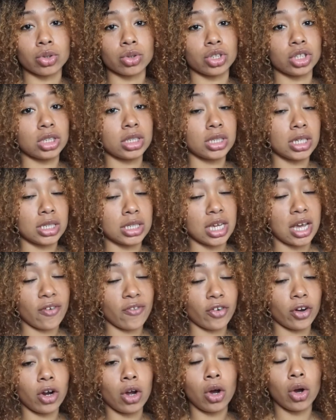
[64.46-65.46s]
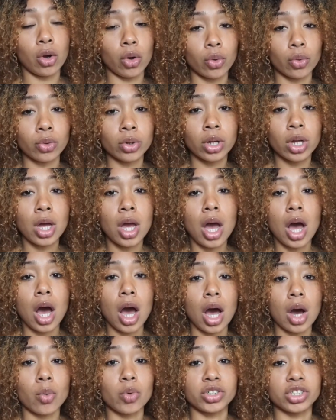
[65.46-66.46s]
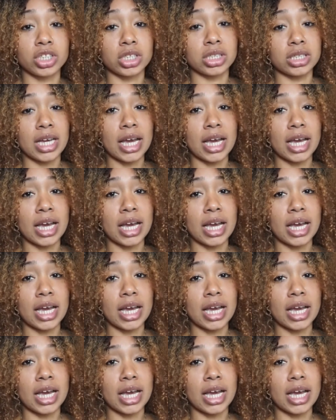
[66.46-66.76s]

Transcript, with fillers: so she does have her own, which is